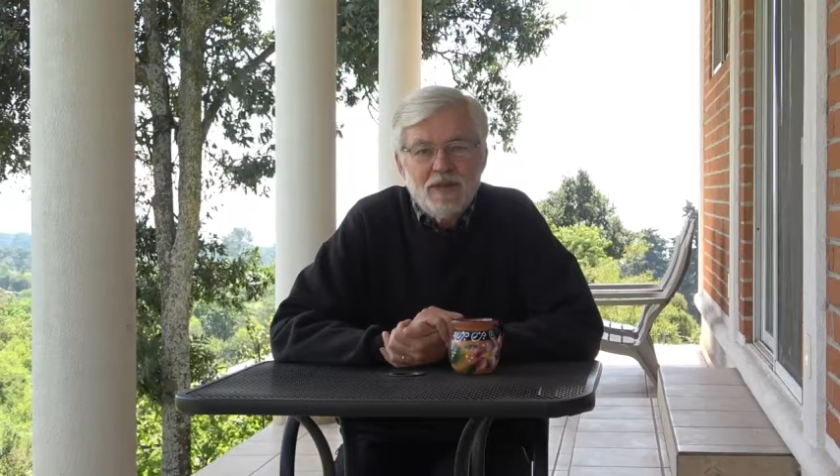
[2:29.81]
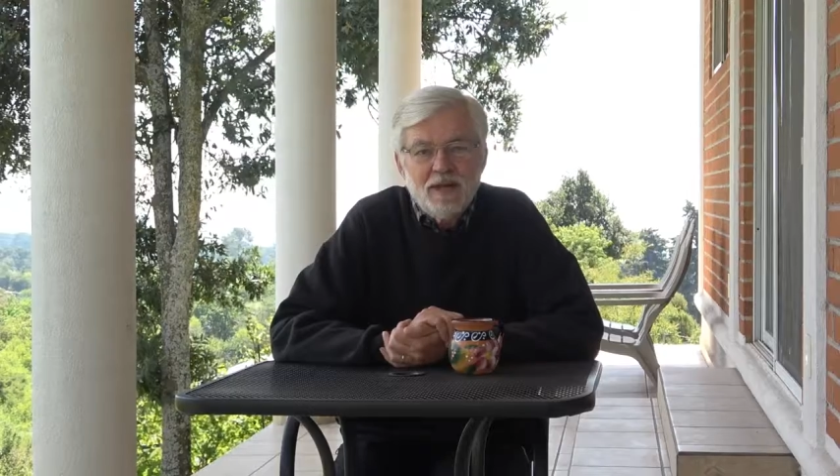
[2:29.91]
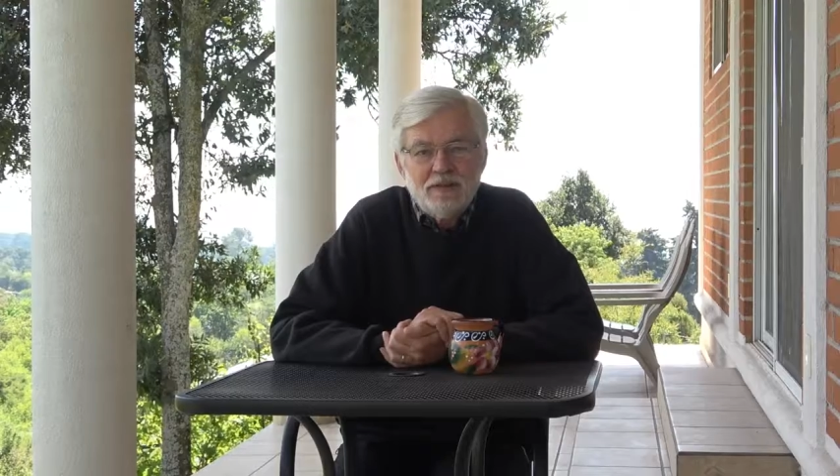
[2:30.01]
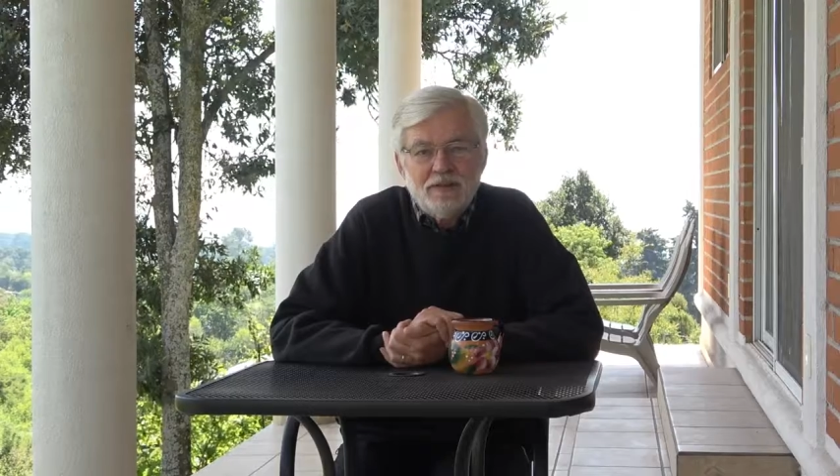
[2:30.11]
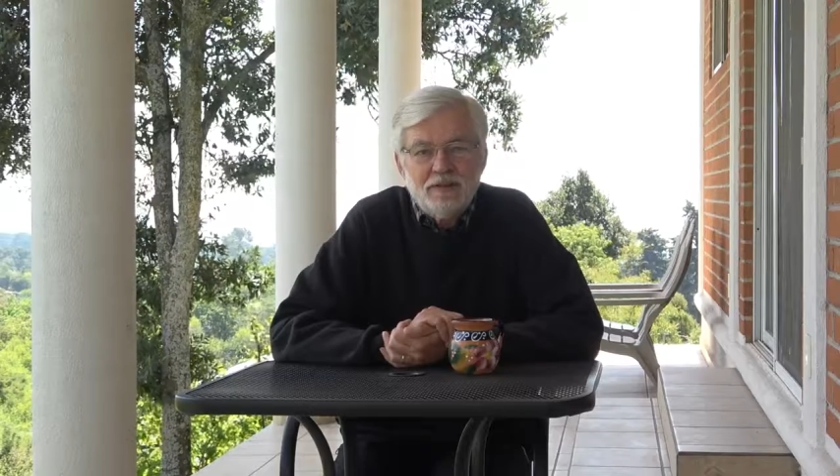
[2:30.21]

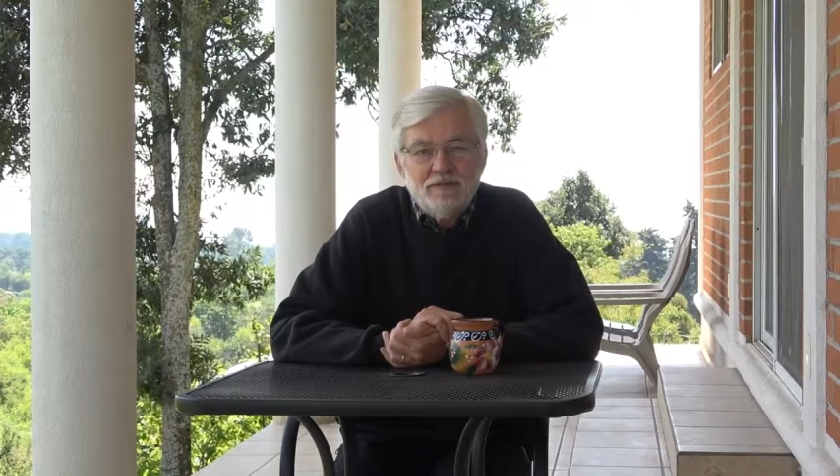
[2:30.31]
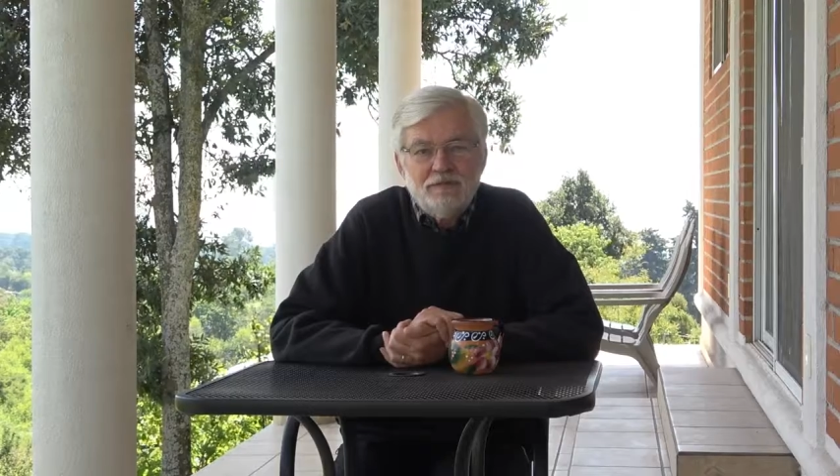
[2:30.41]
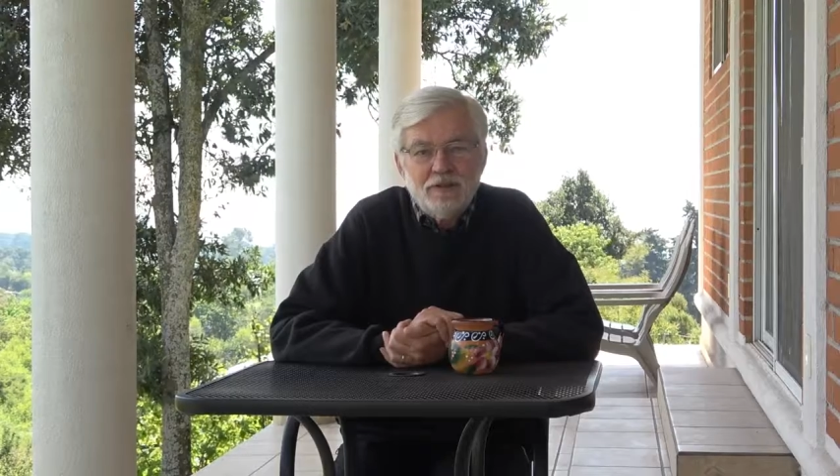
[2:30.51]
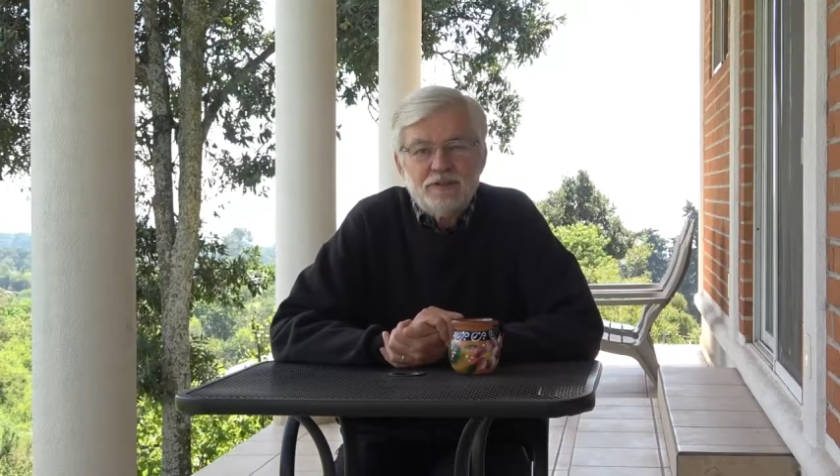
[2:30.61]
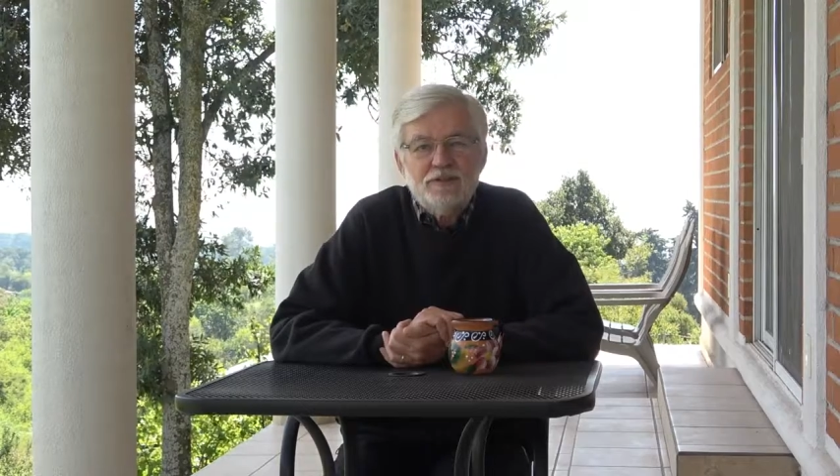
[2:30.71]
at the
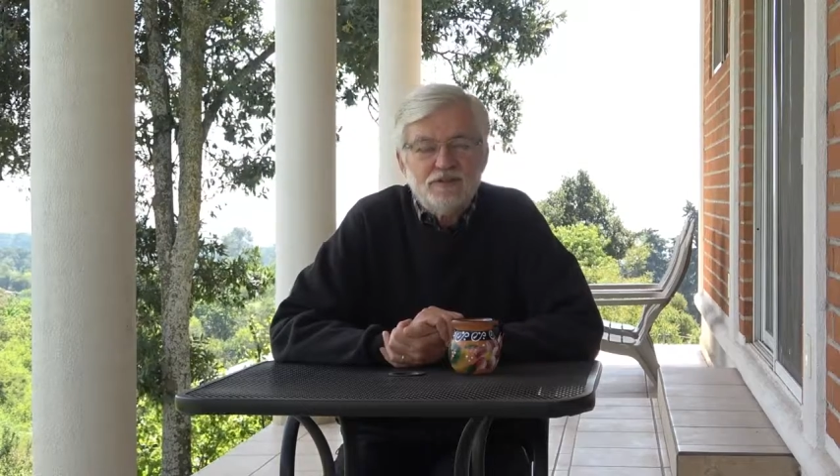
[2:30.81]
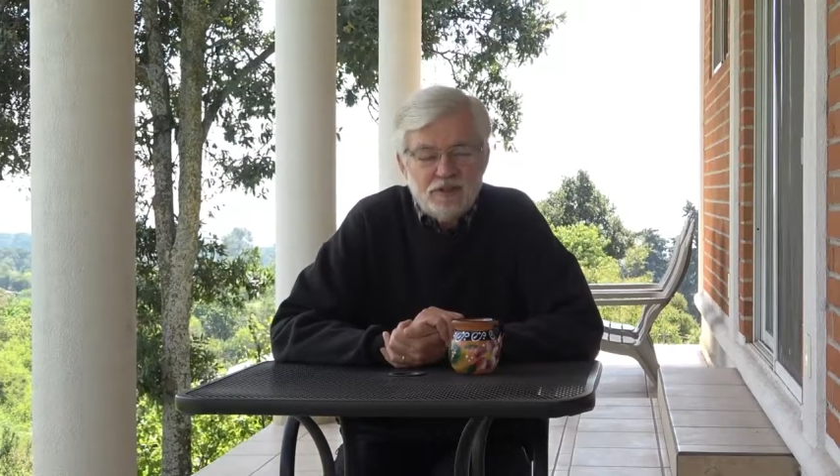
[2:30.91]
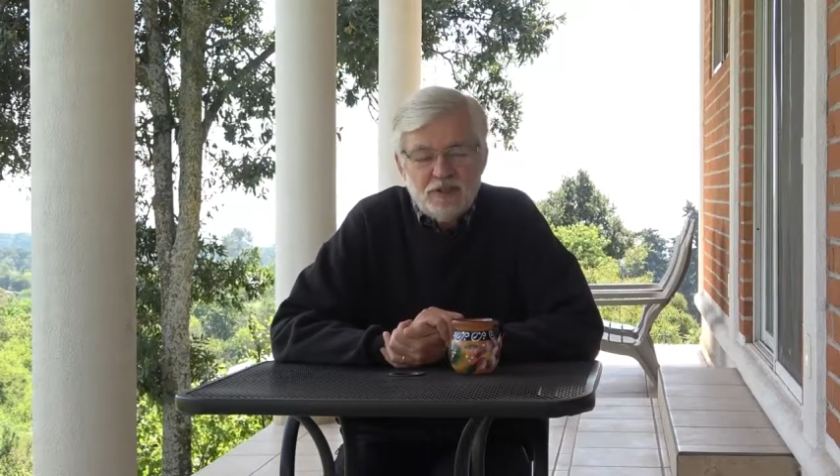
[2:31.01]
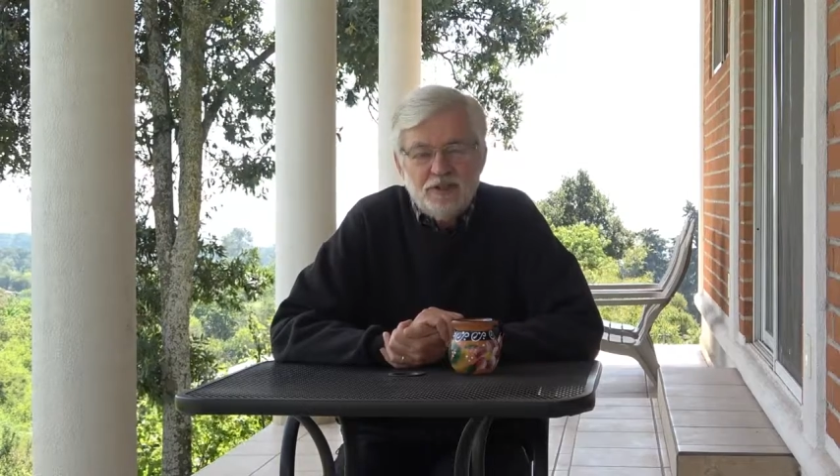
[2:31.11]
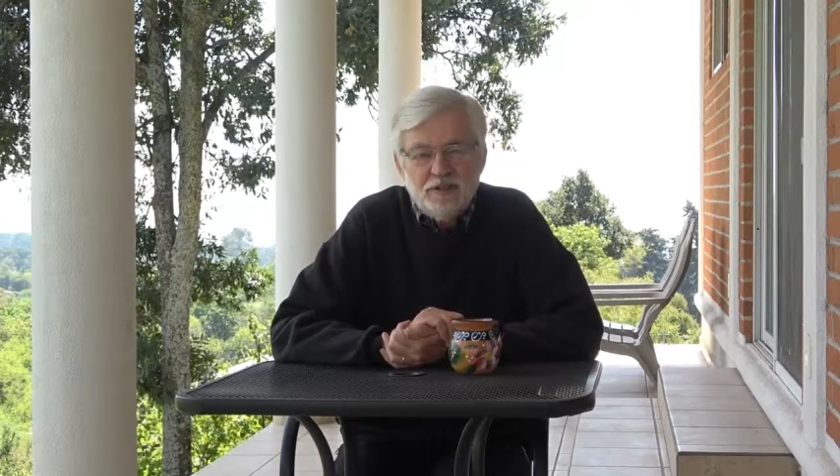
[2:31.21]
front and
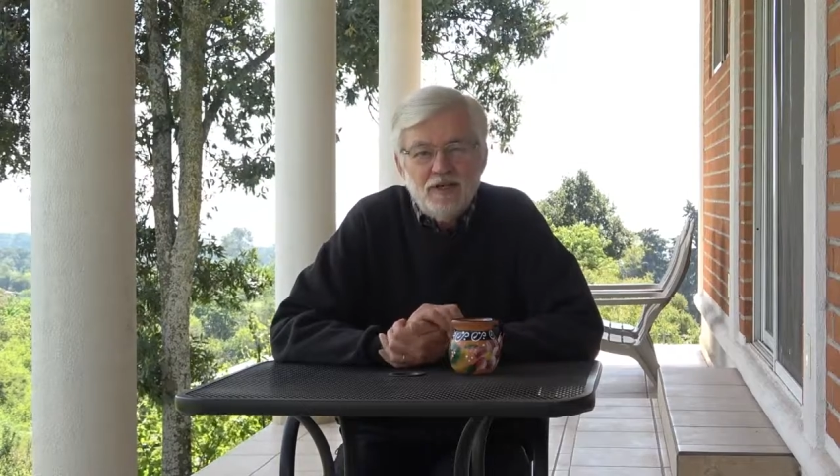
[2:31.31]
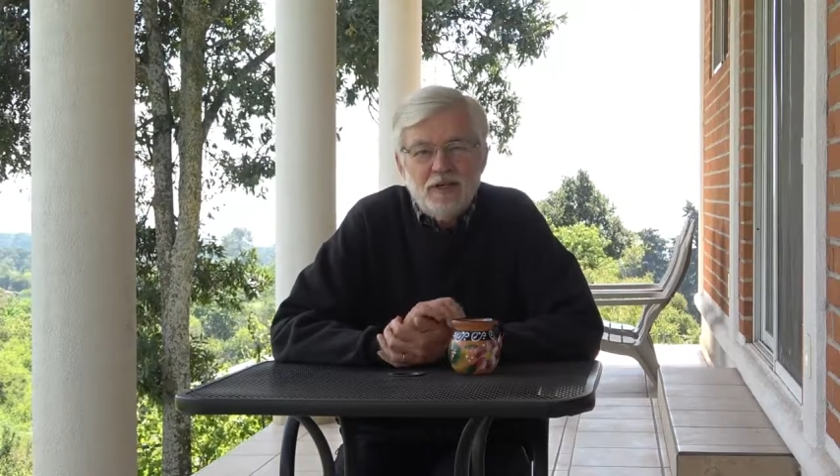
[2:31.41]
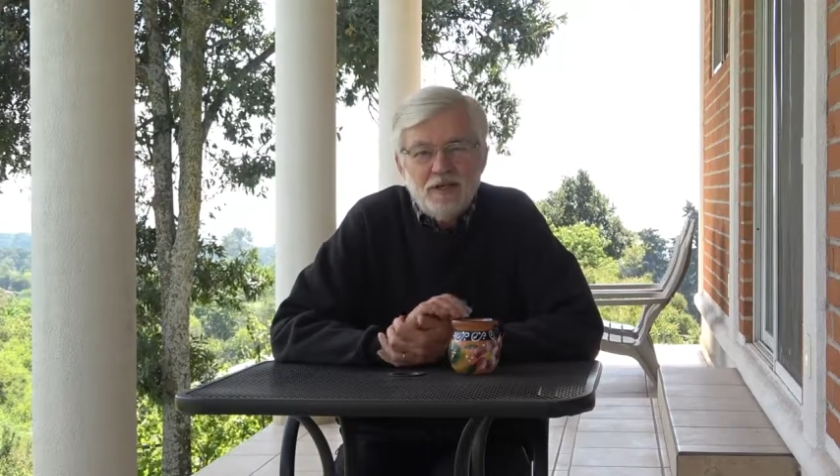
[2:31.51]
center